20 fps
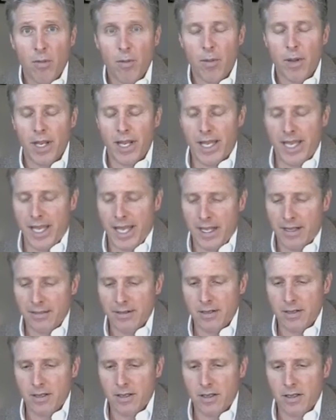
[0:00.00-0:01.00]
but I can't,
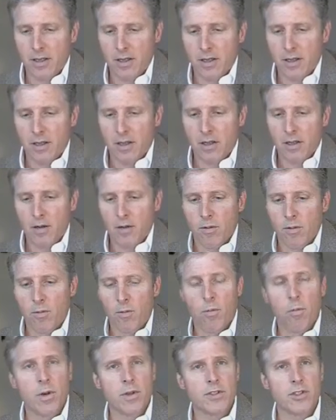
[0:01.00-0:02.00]

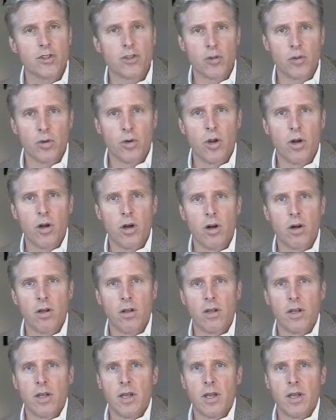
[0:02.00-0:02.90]
wasn't true at all.